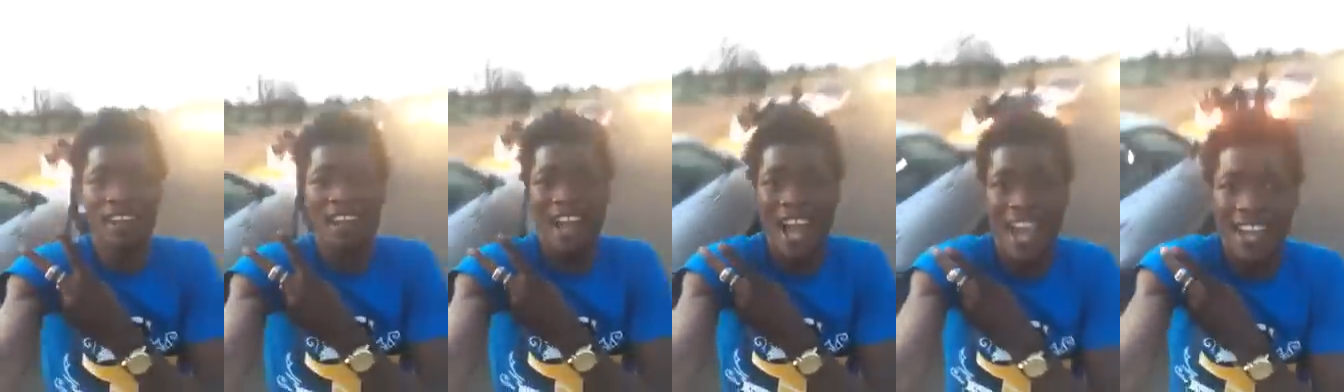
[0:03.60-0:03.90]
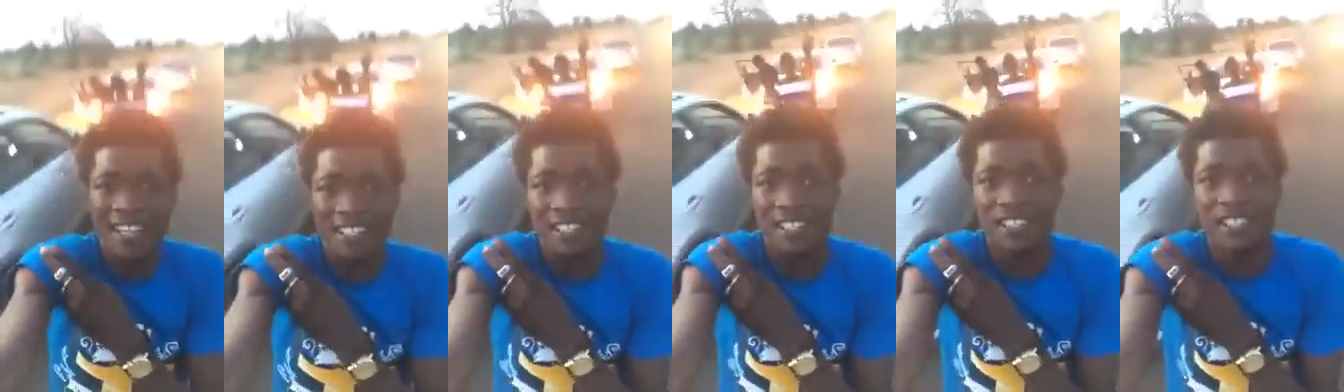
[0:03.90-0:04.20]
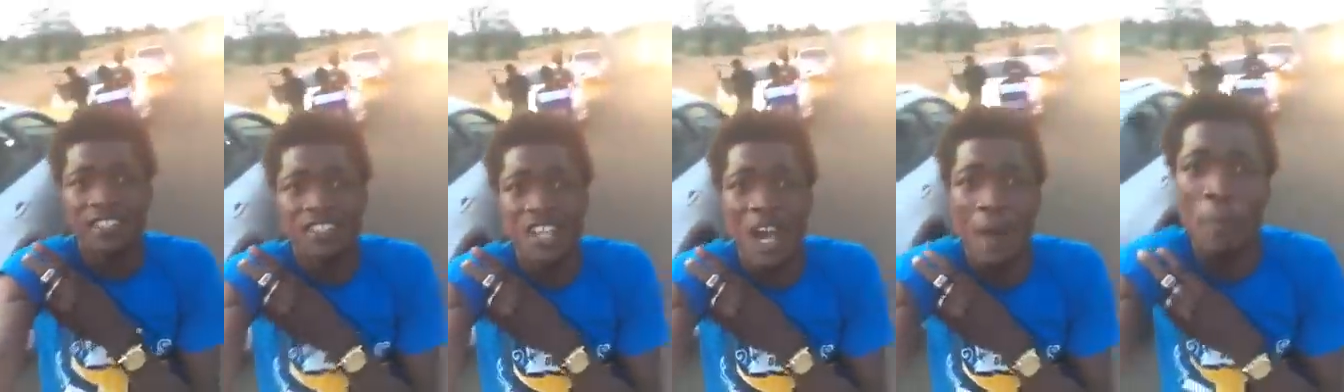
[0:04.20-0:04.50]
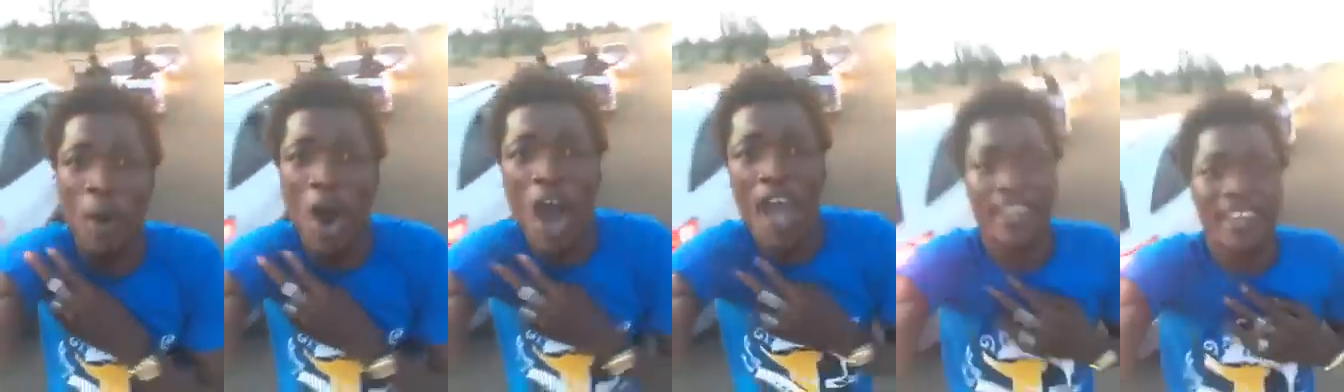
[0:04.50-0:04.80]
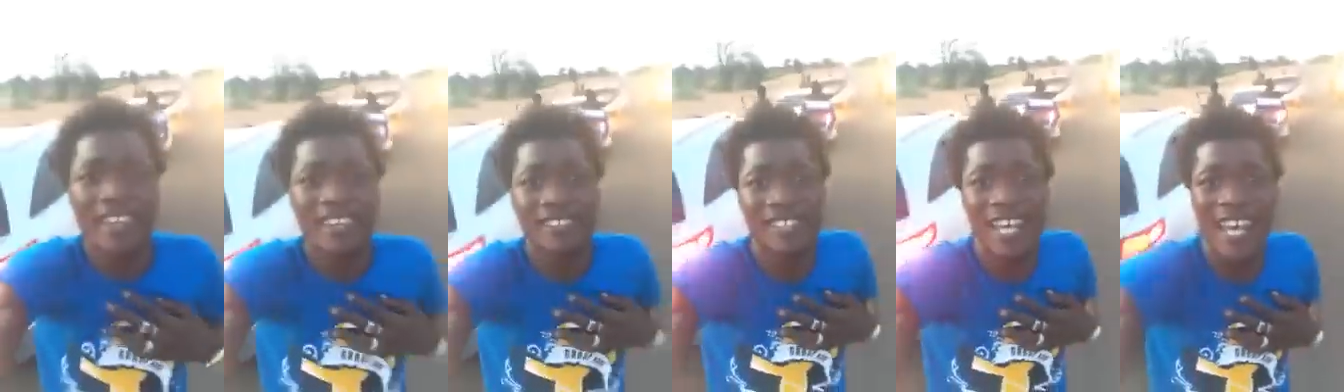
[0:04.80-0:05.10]
tonight? It's your
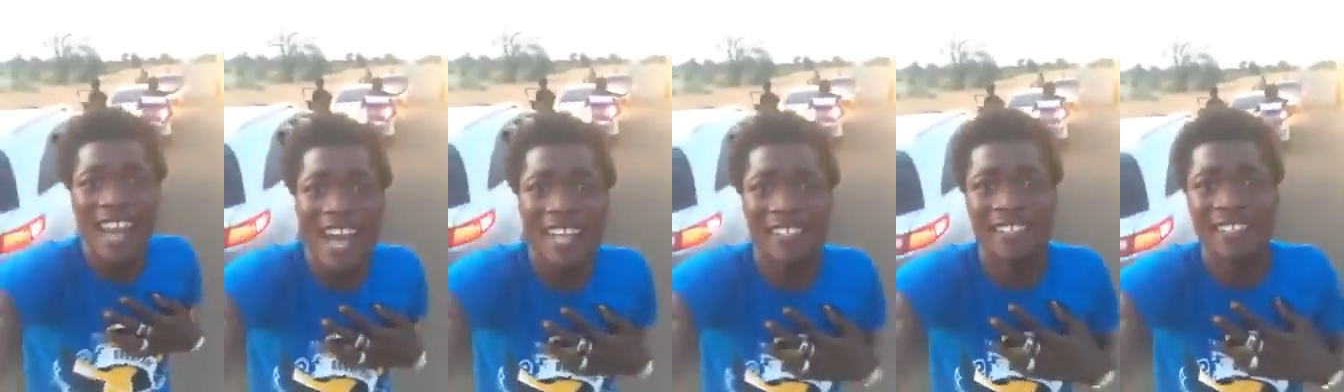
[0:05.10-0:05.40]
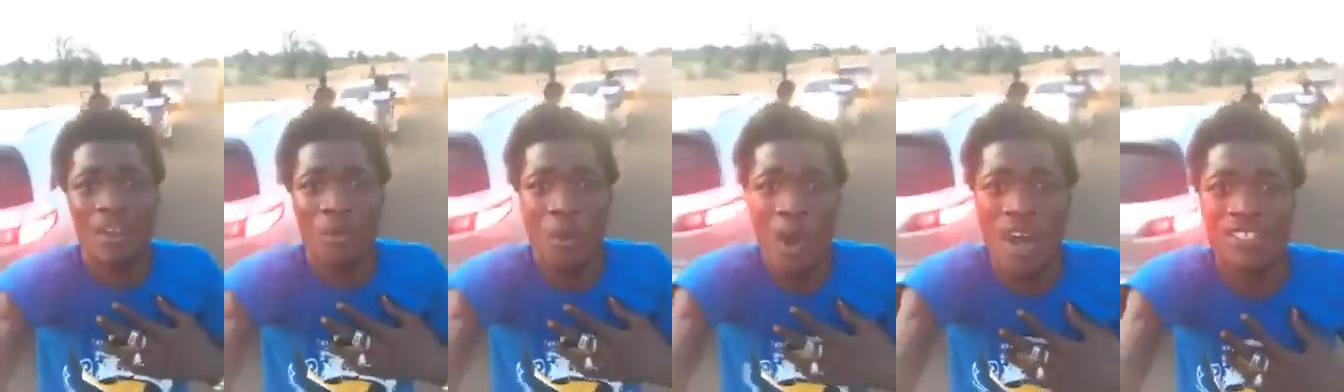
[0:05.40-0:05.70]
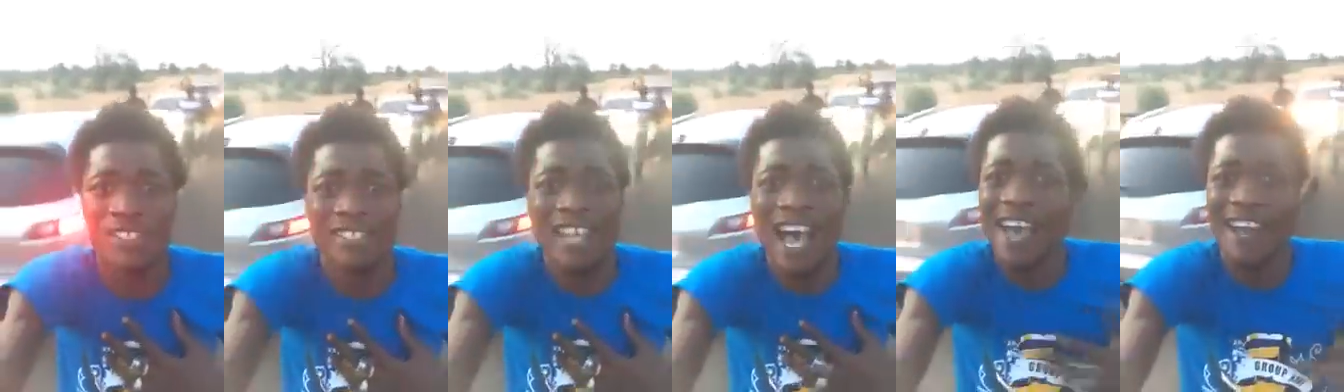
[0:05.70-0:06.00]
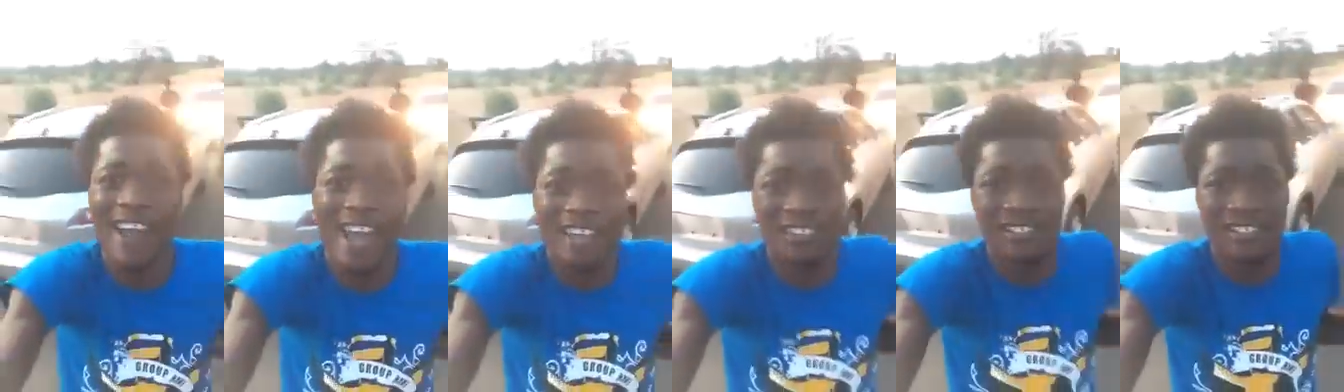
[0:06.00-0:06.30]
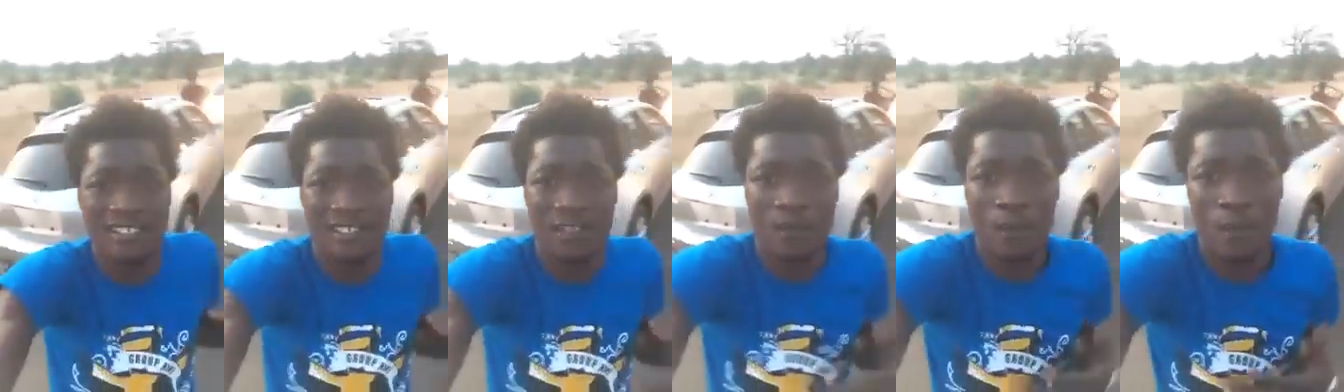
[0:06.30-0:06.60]
boy King Selassie, West Side
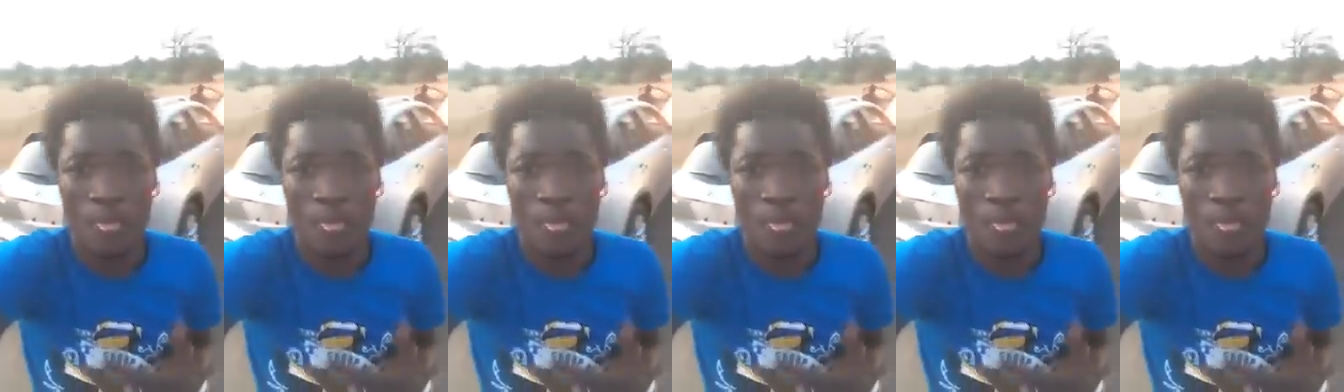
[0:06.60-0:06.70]
S.